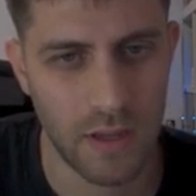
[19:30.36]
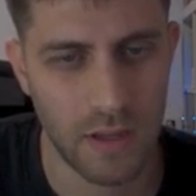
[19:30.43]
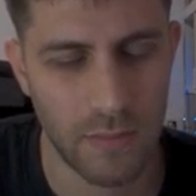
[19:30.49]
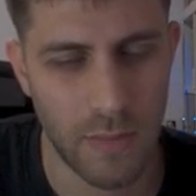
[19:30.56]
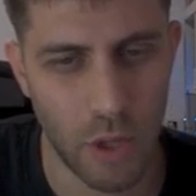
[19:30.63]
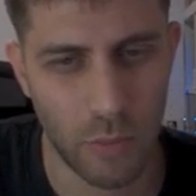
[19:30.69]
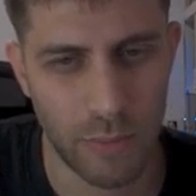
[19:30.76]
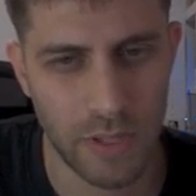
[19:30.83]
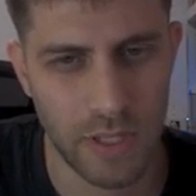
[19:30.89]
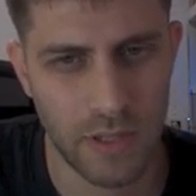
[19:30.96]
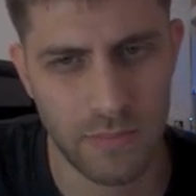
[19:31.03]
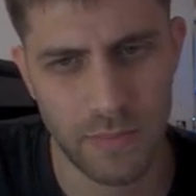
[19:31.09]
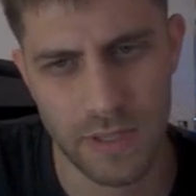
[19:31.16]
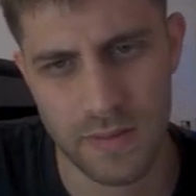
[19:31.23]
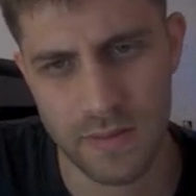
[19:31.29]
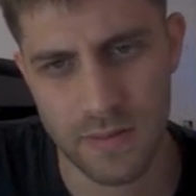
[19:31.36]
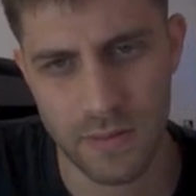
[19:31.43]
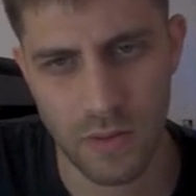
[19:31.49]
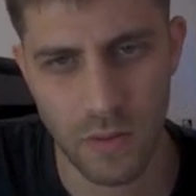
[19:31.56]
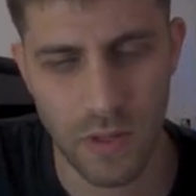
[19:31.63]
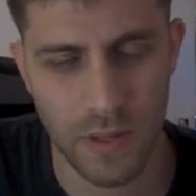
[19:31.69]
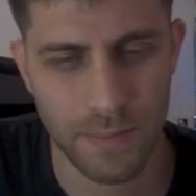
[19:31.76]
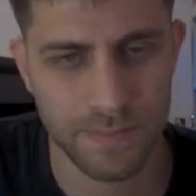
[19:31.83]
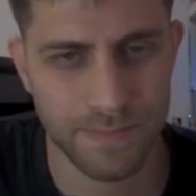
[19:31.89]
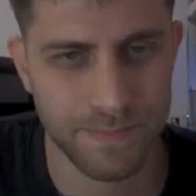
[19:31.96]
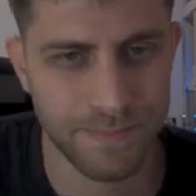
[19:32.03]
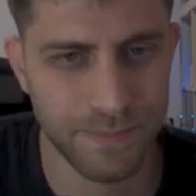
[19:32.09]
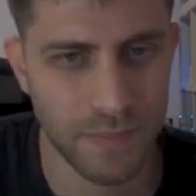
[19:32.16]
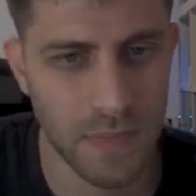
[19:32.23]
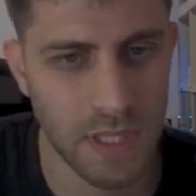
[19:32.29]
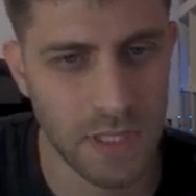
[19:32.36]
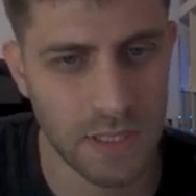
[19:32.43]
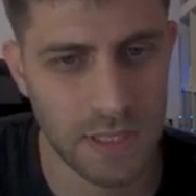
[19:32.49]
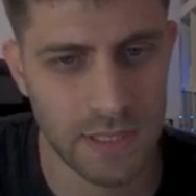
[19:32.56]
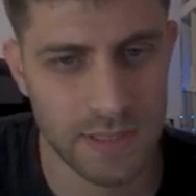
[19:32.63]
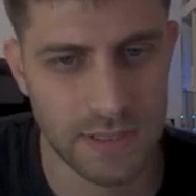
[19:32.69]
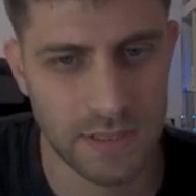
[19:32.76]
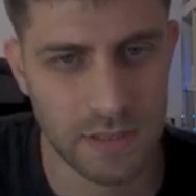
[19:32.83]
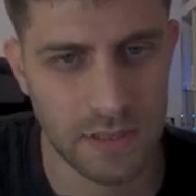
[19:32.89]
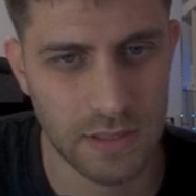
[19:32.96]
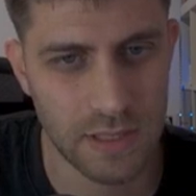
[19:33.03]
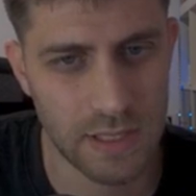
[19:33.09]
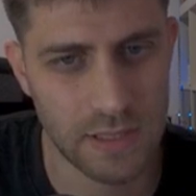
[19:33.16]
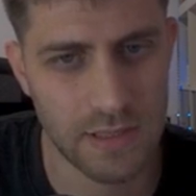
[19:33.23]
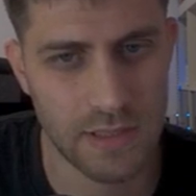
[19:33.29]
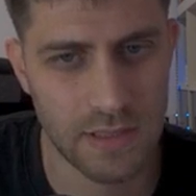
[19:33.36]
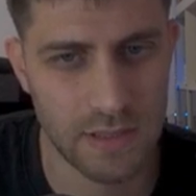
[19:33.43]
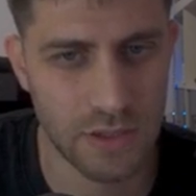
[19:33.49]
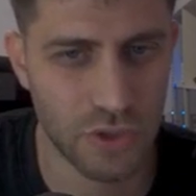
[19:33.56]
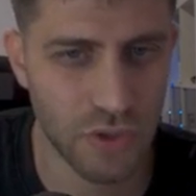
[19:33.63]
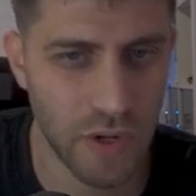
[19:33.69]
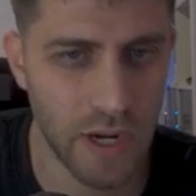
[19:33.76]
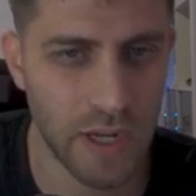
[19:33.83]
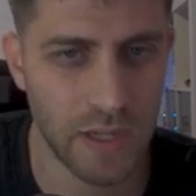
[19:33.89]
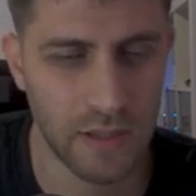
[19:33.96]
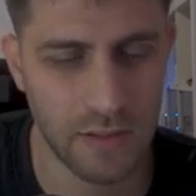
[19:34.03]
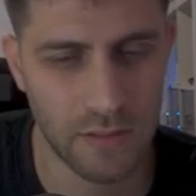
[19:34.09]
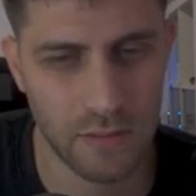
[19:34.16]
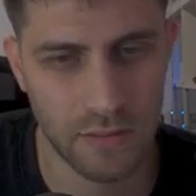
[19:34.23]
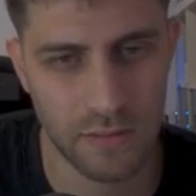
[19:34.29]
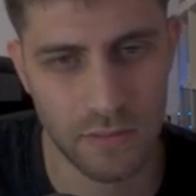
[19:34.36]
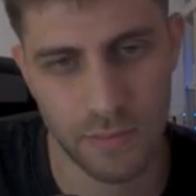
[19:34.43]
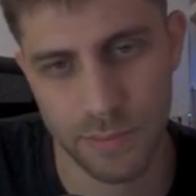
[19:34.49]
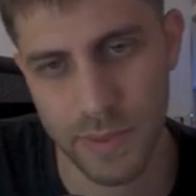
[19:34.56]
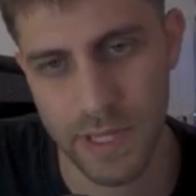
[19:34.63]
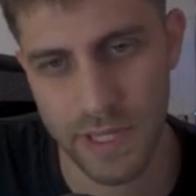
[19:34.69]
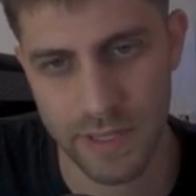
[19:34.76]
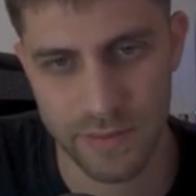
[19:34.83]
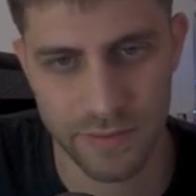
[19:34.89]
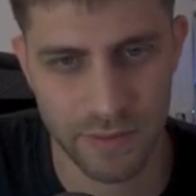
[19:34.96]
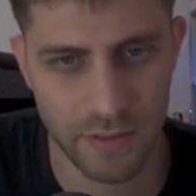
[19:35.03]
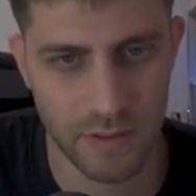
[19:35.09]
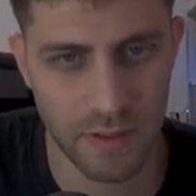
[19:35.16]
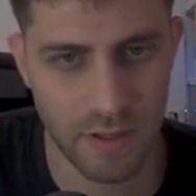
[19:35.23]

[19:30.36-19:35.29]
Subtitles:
in my opinion, but okay. Let's try to play it